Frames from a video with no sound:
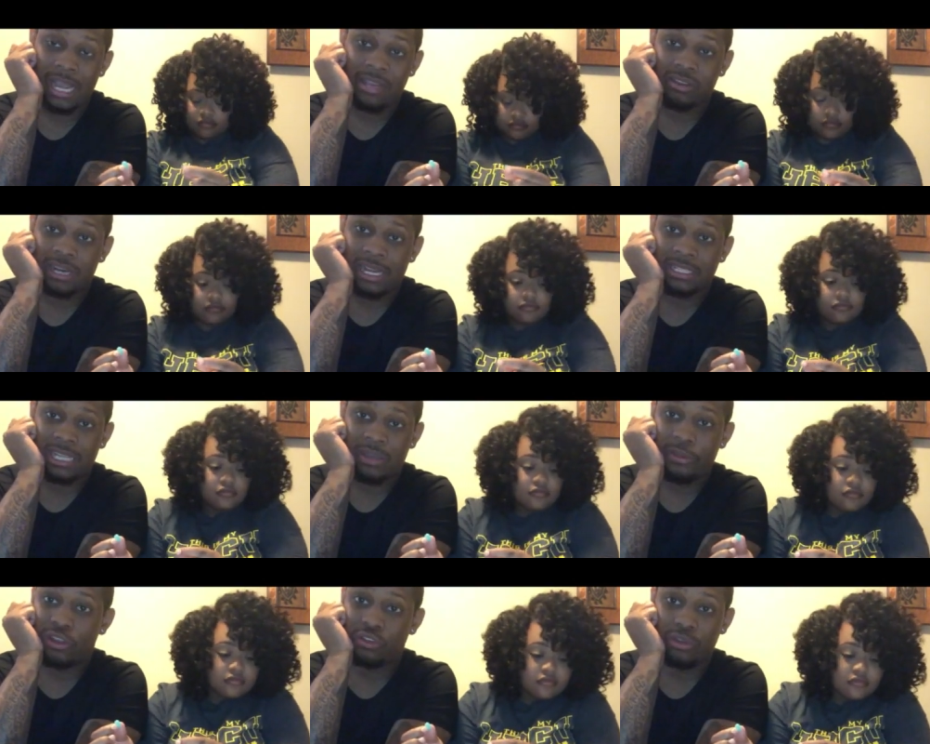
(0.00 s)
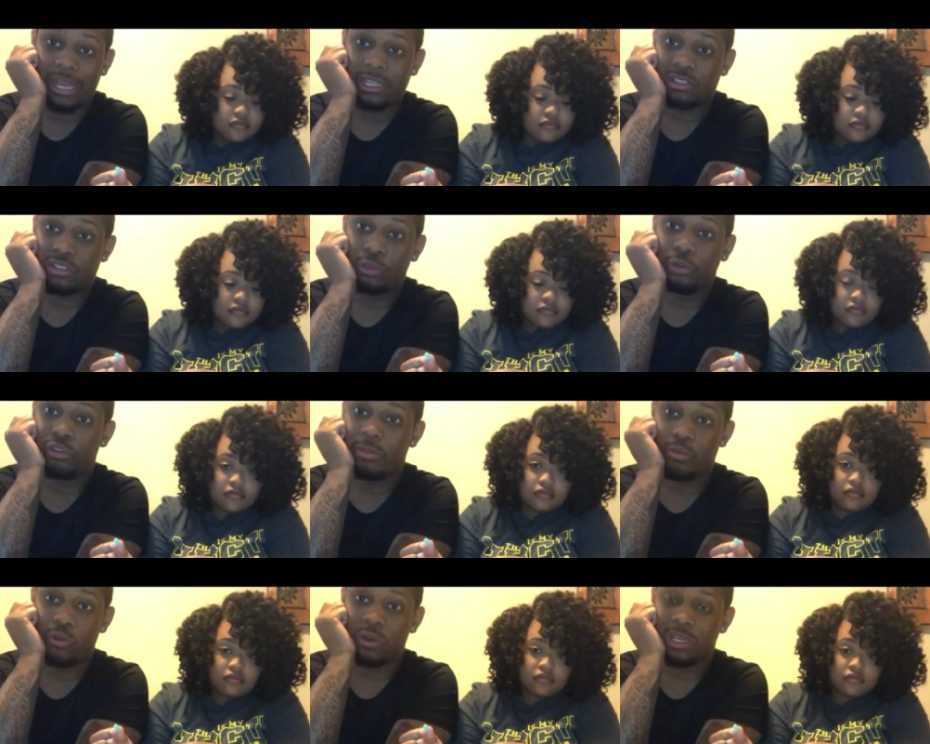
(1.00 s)
Speaker 1: I ain't gonna lie to y'all. we gonna do like two,
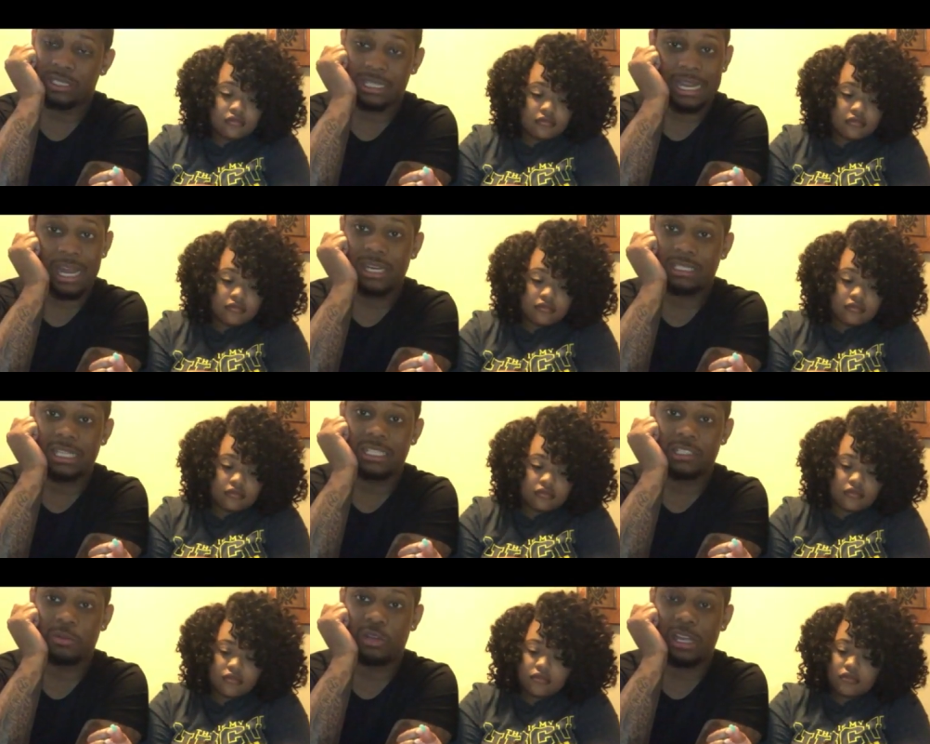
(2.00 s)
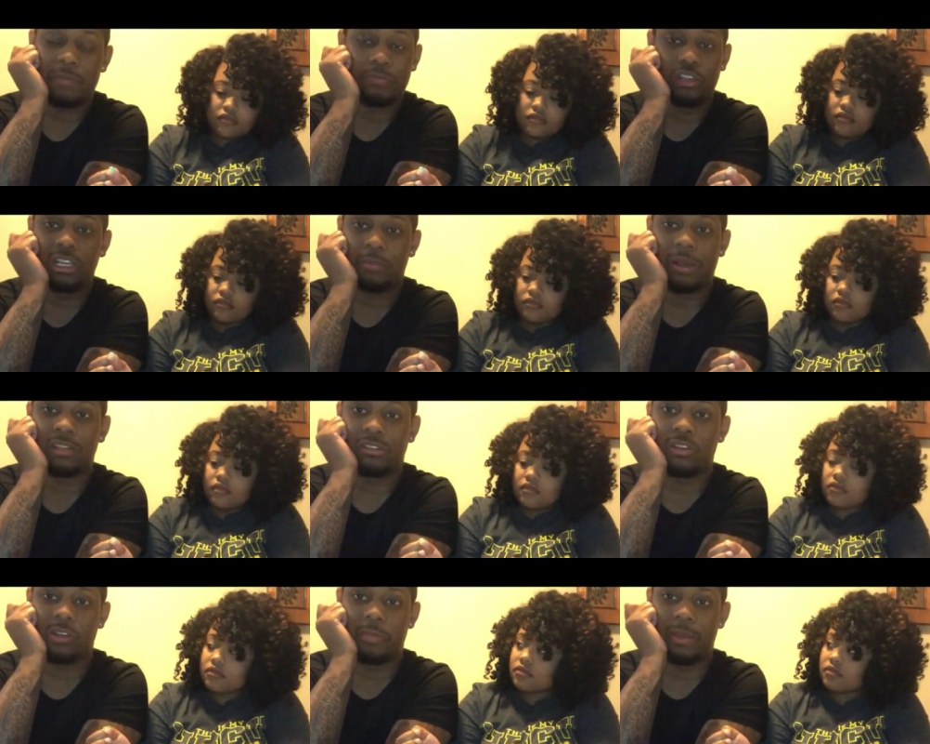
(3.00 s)
three more because, like, honestly, at this point, I'm really
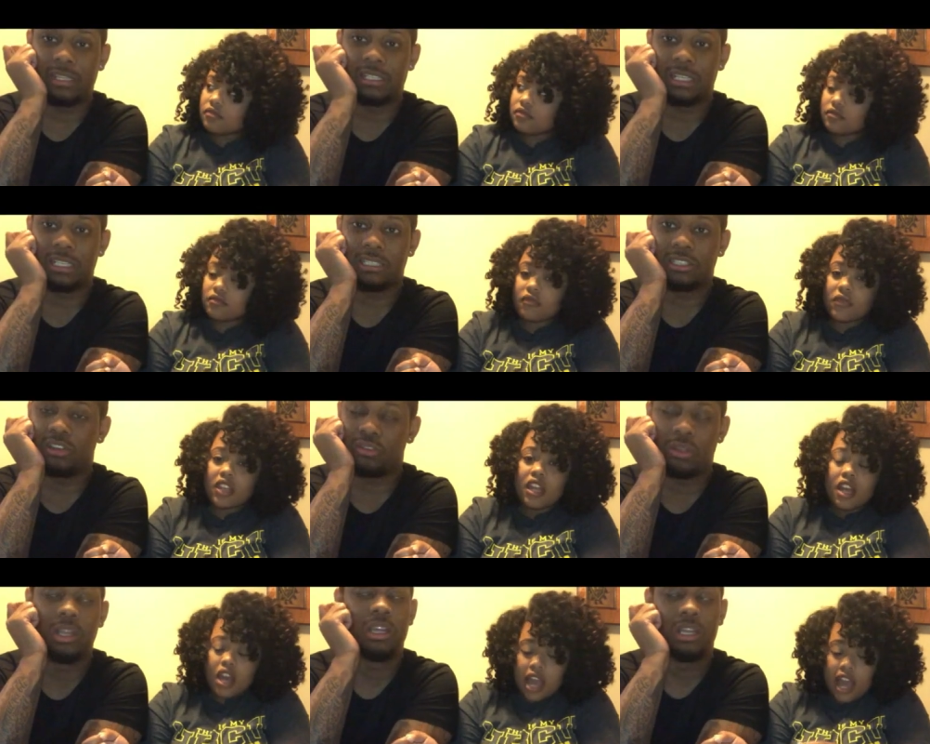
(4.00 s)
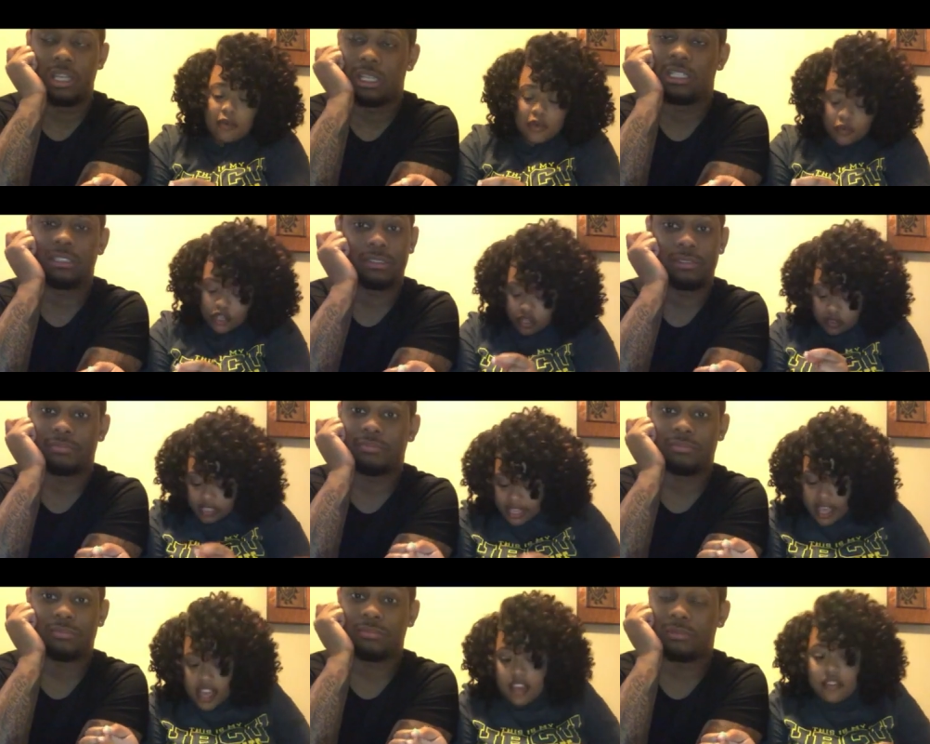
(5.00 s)
about to throw up after this. So
Speaker 2: I mean, we only
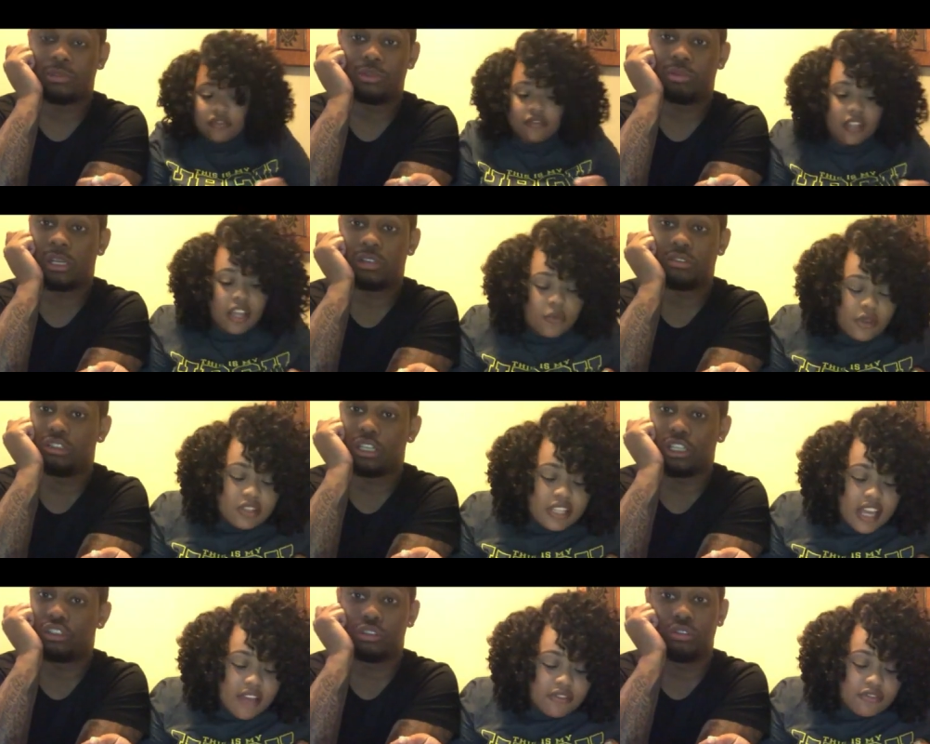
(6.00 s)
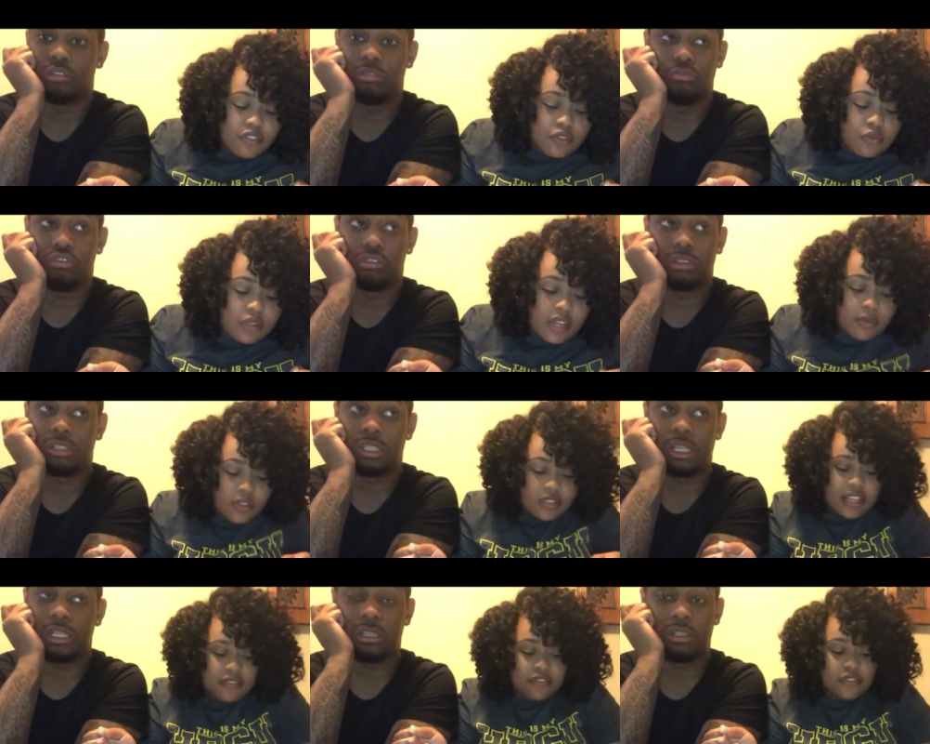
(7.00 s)
have we, we only like have two, a few. Yeah, we
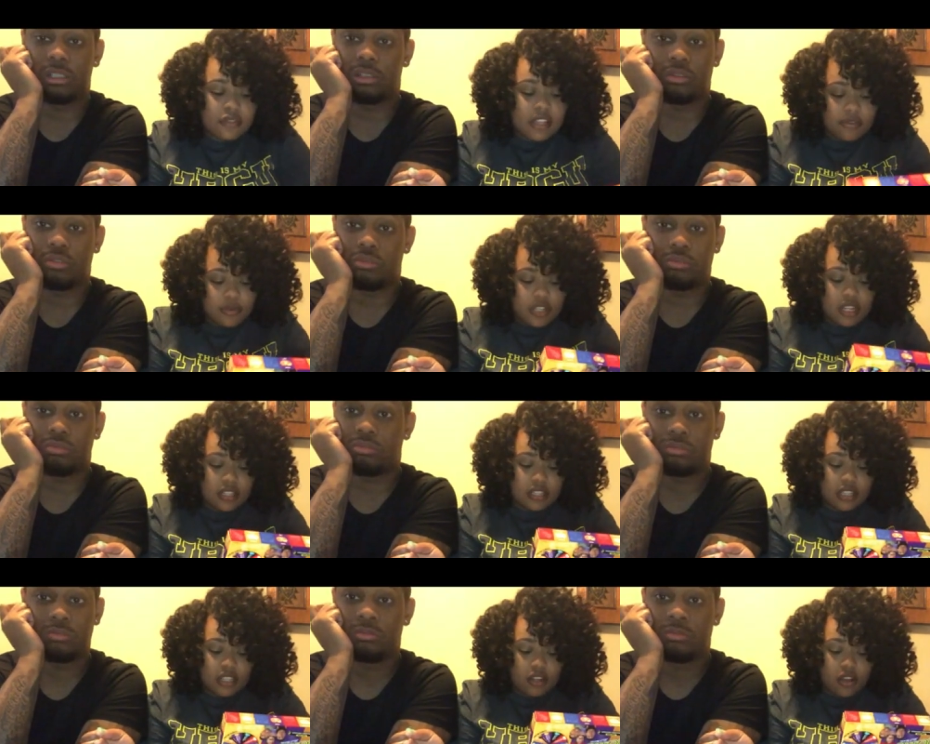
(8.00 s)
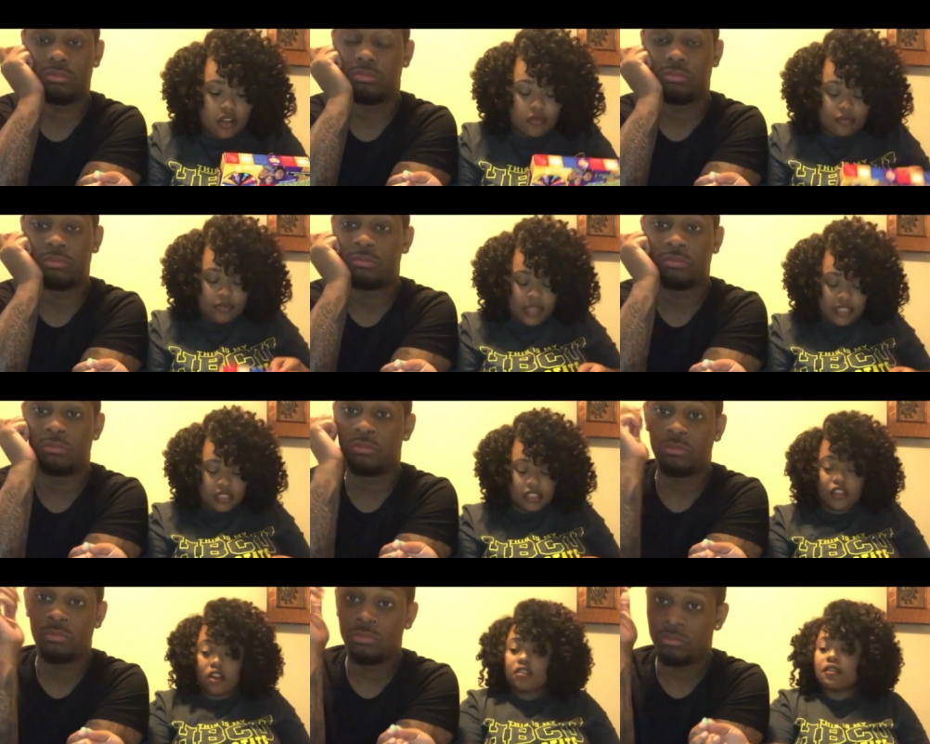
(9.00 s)
only like, have a few left. We done did all
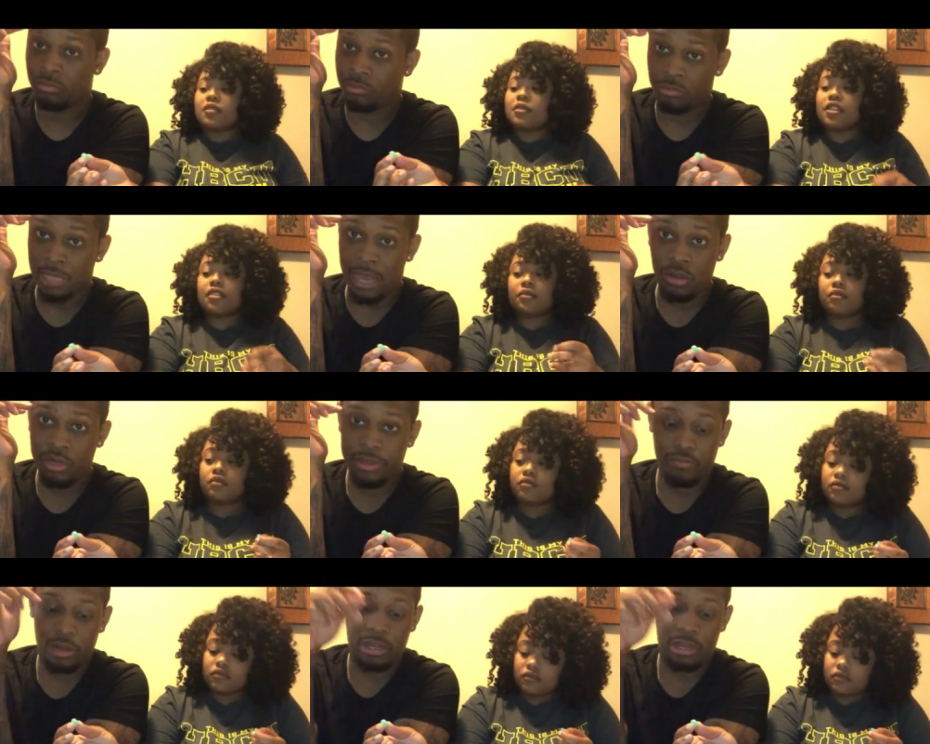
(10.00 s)
basically all of them here. I don't
Speaker 1: even